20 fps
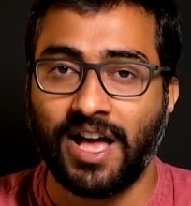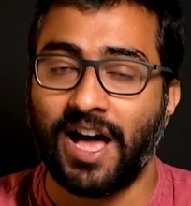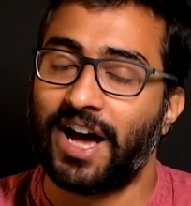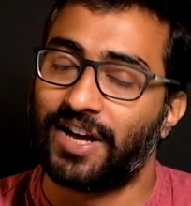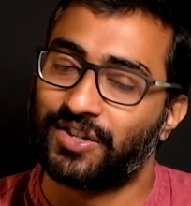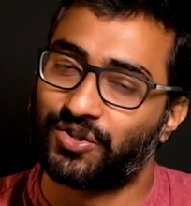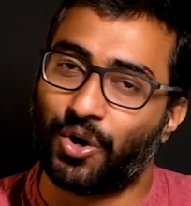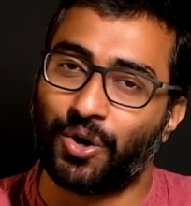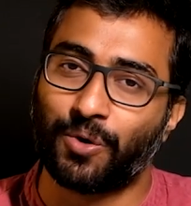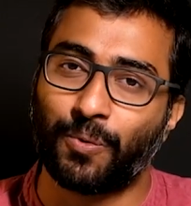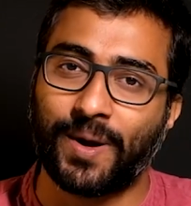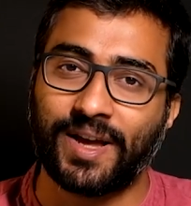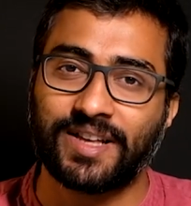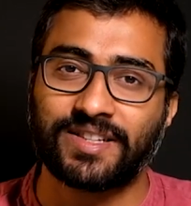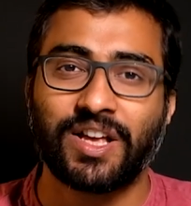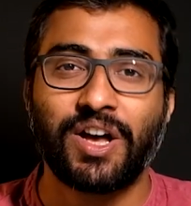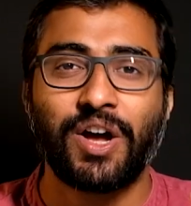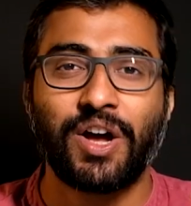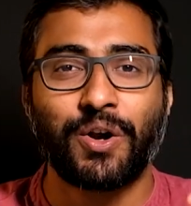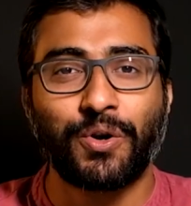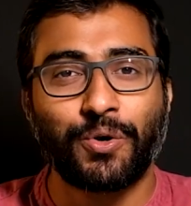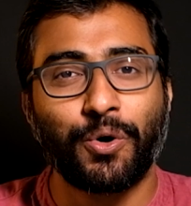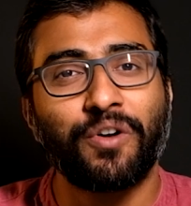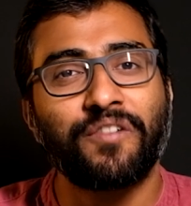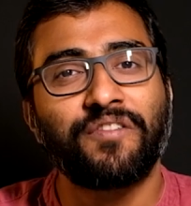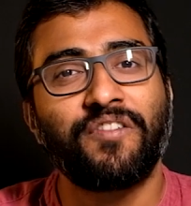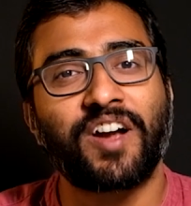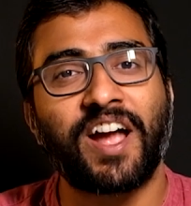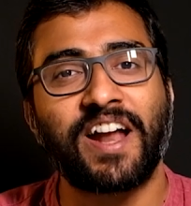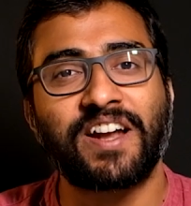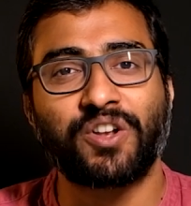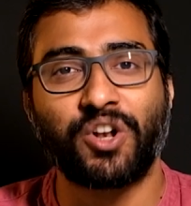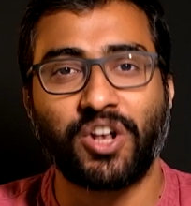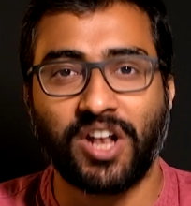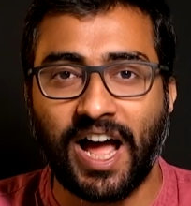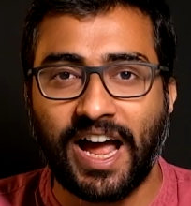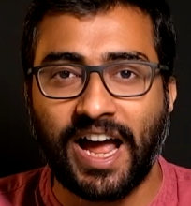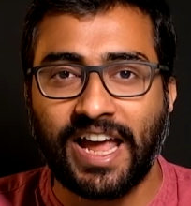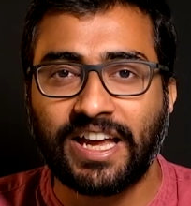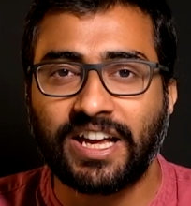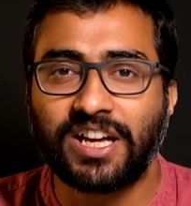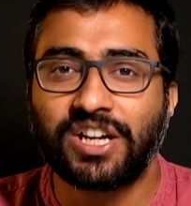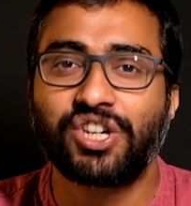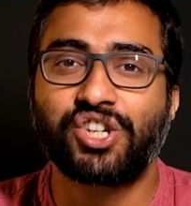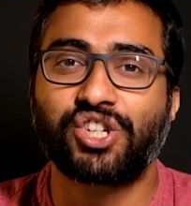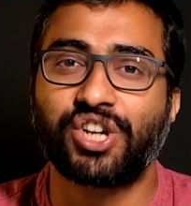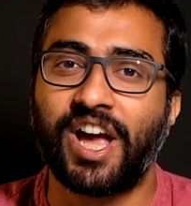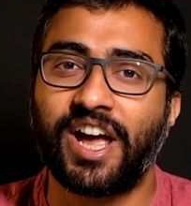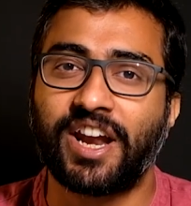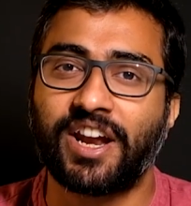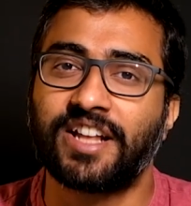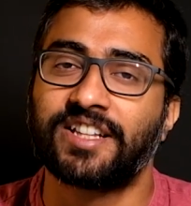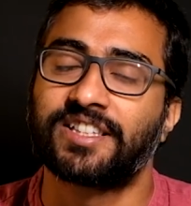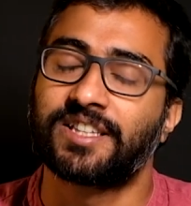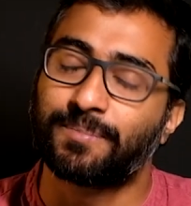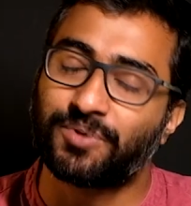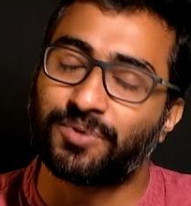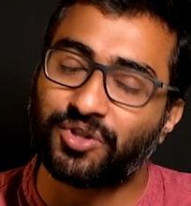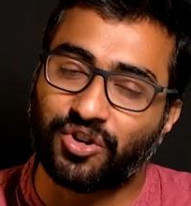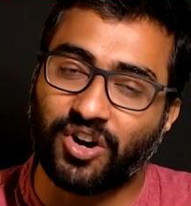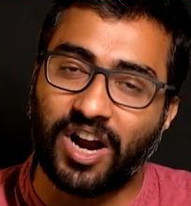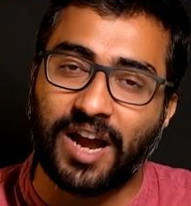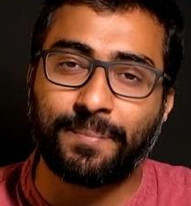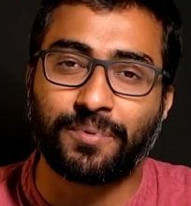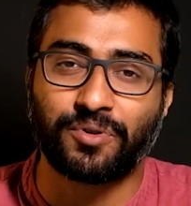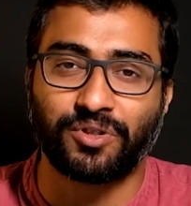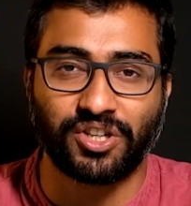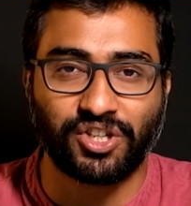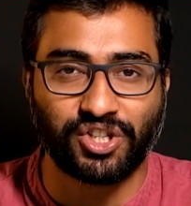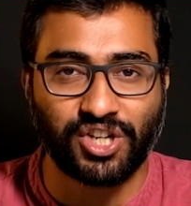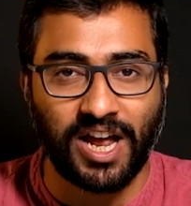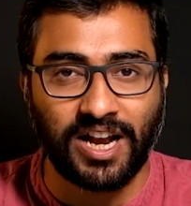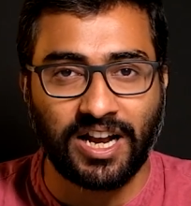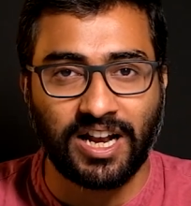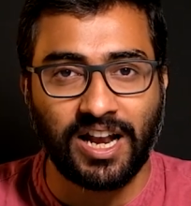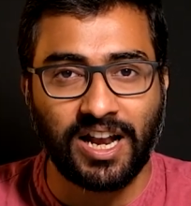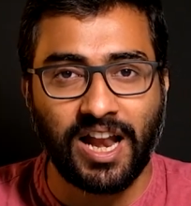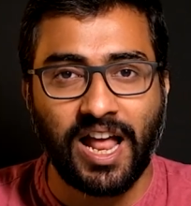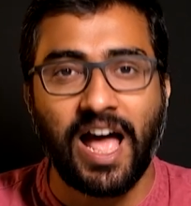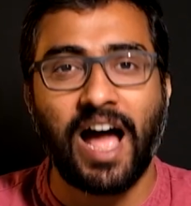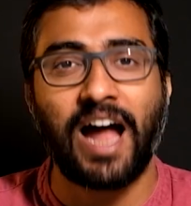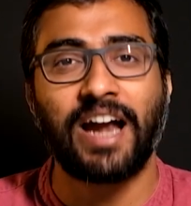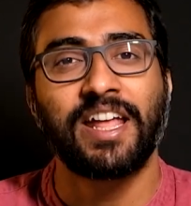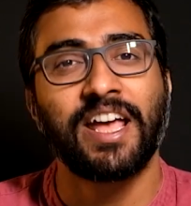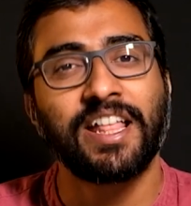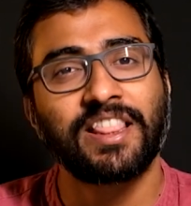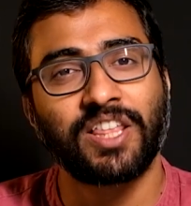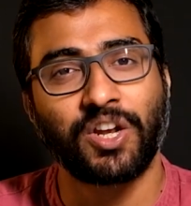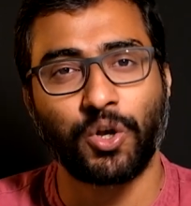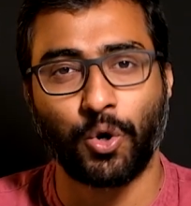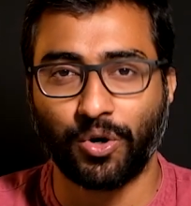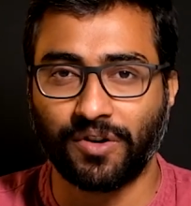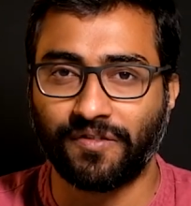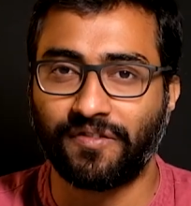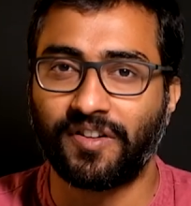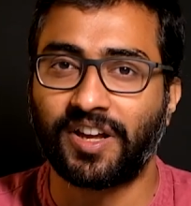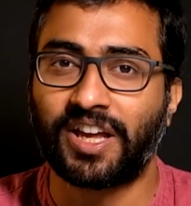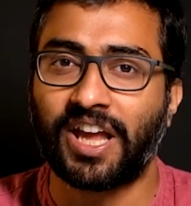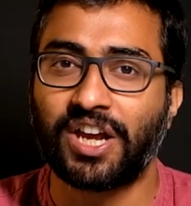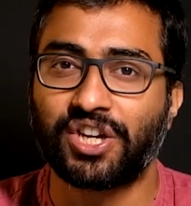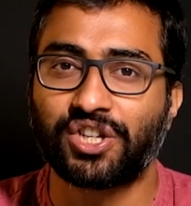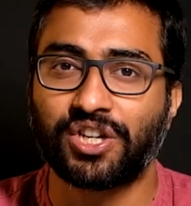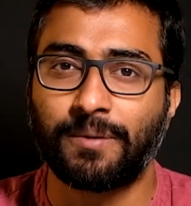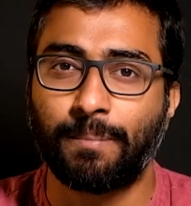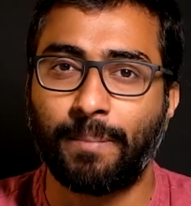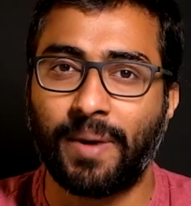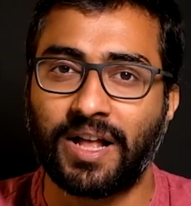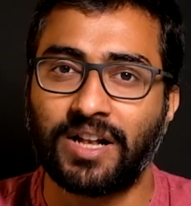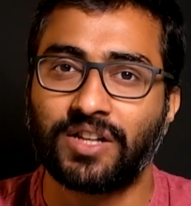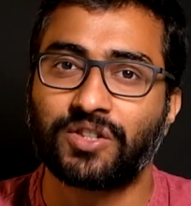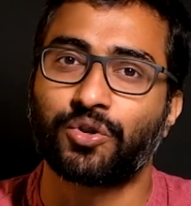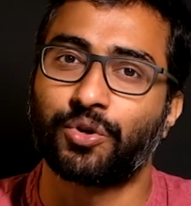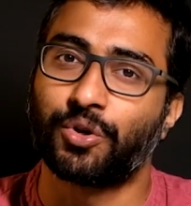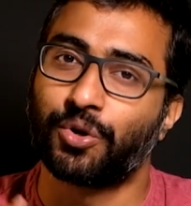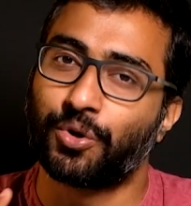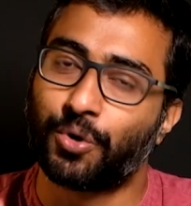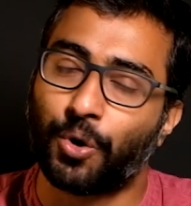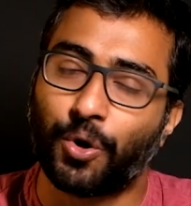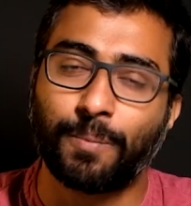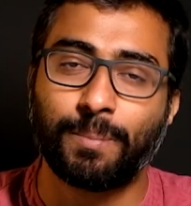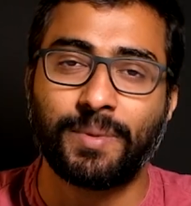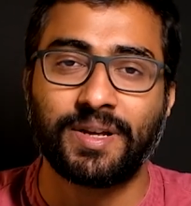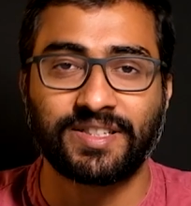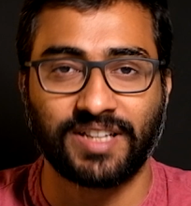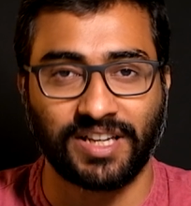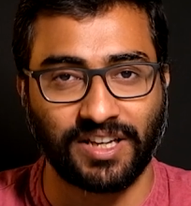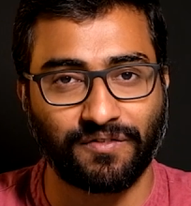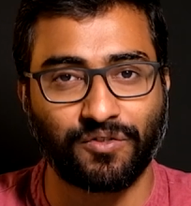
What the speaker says: As always, don't forget to like, share and subscribe to the channel and hit the notification bell so you don't miss any